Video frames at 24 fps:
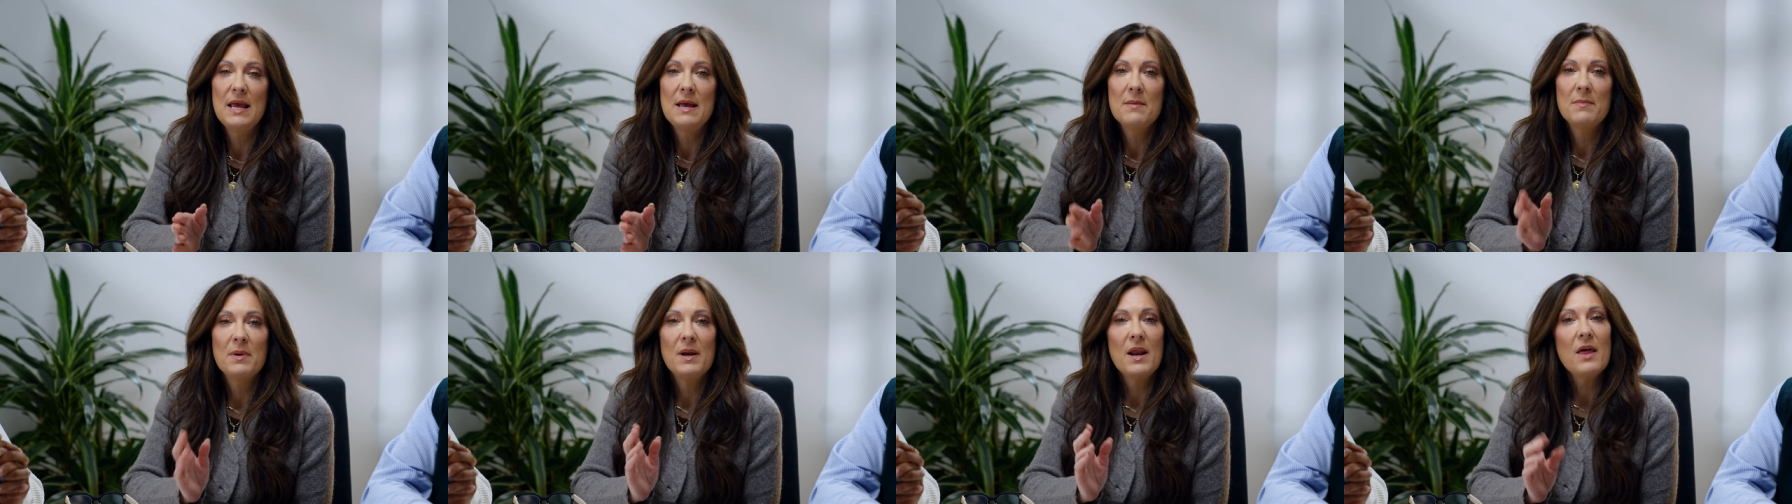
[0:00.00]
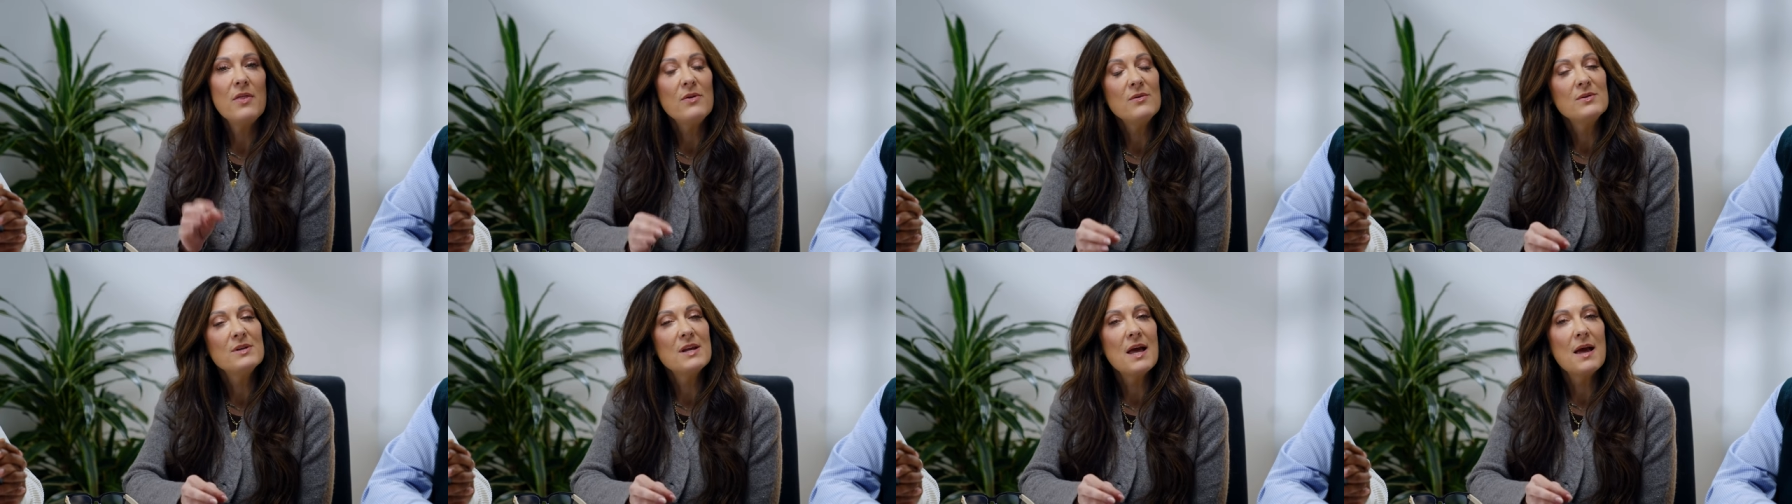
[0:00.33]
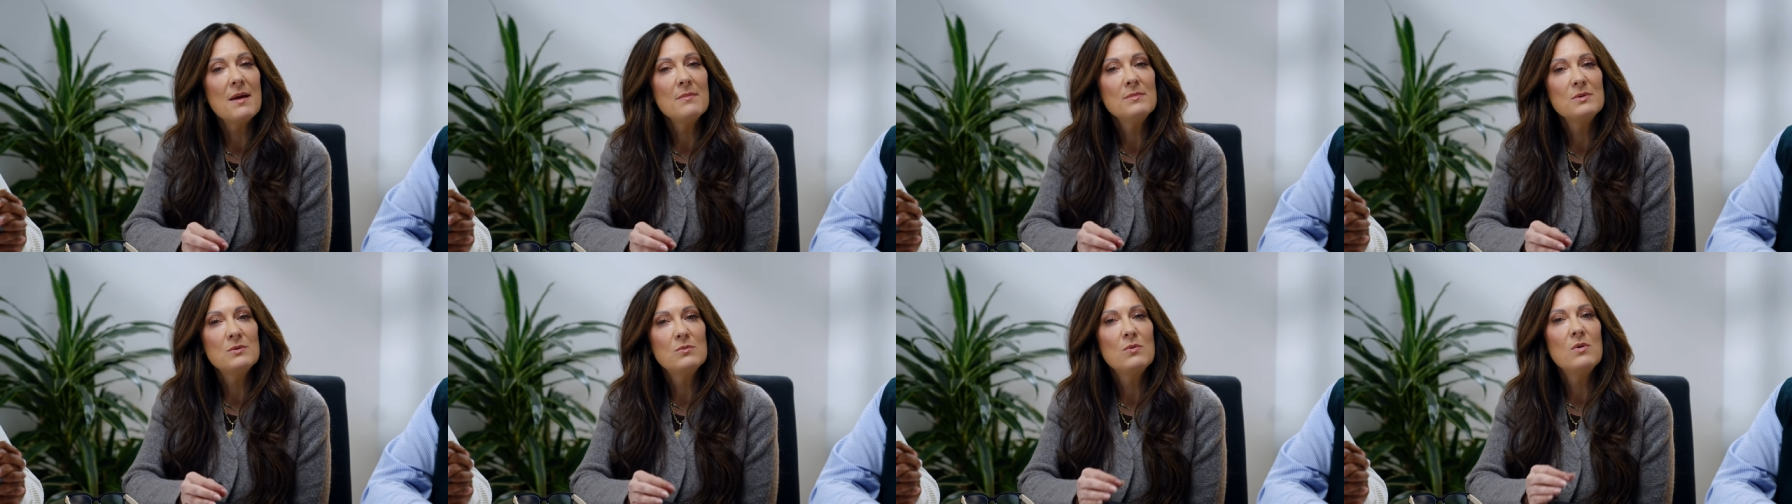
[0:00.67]
but other
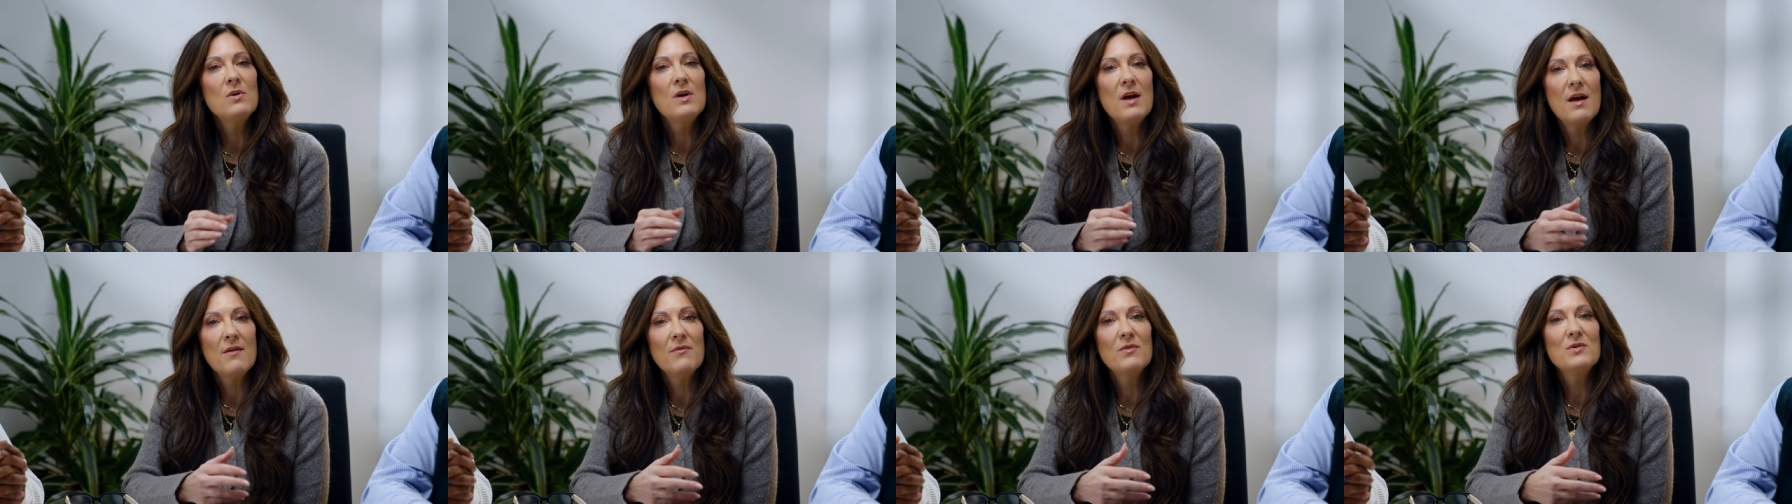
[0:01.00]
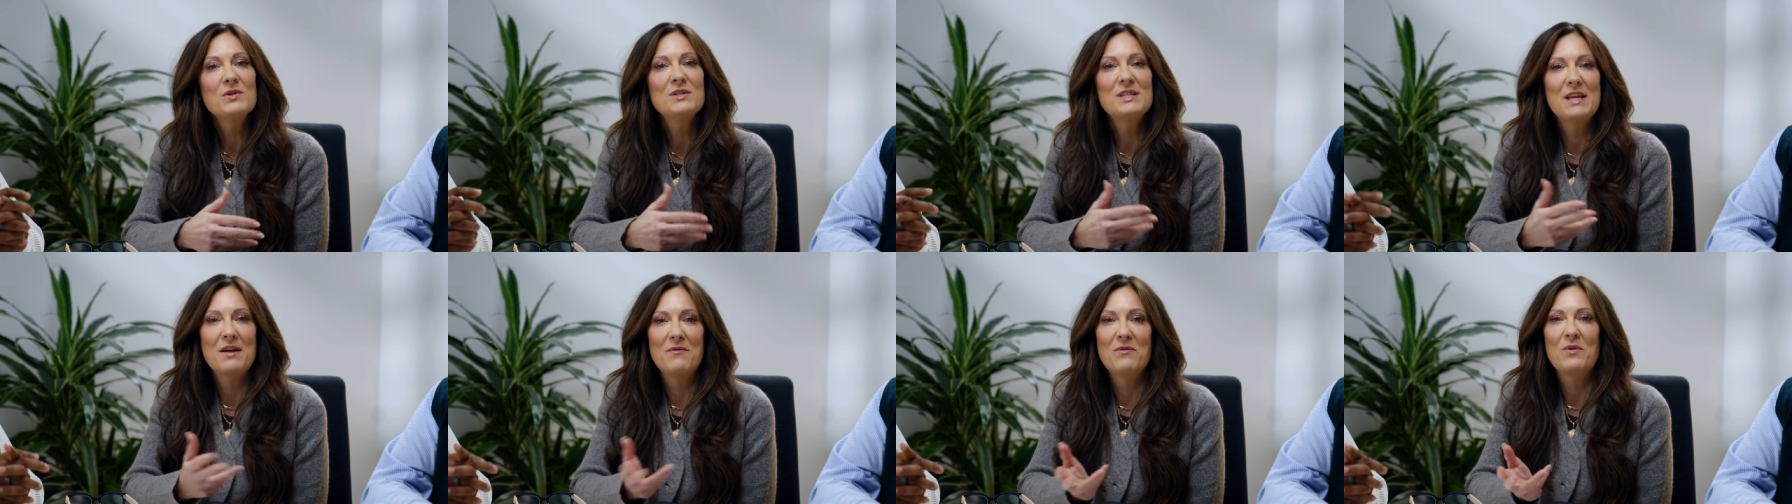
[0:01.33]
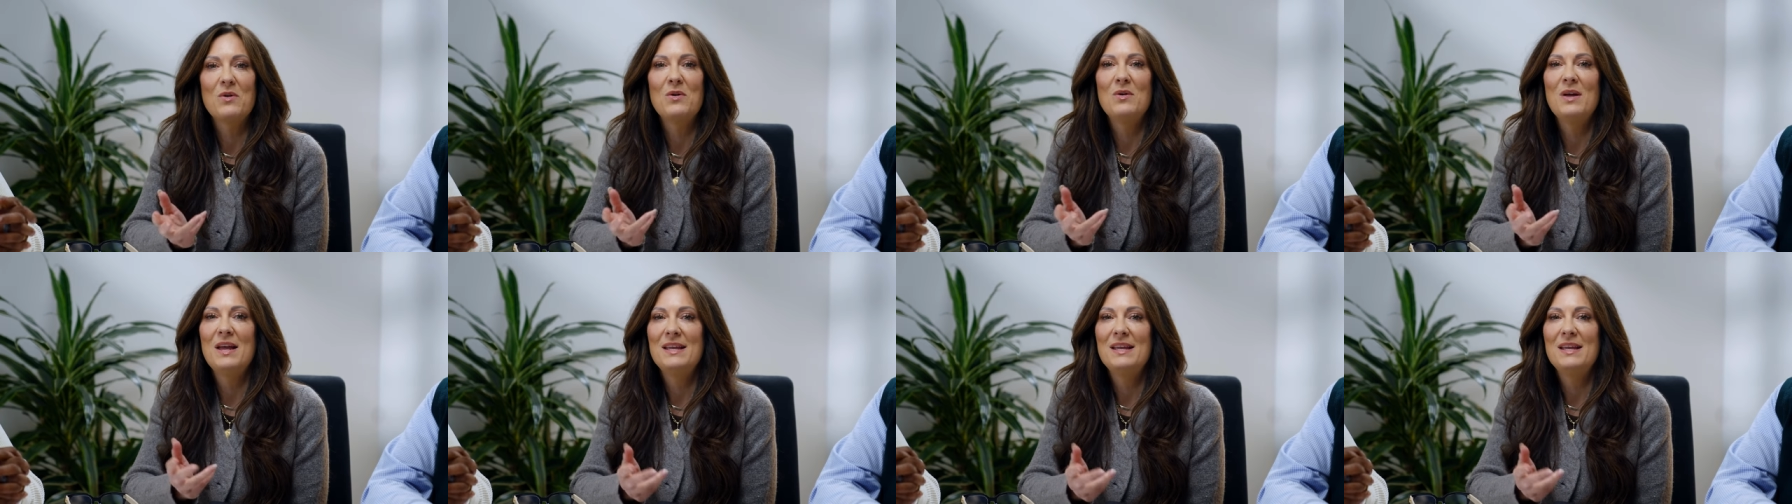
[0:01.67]
times we'll cover several,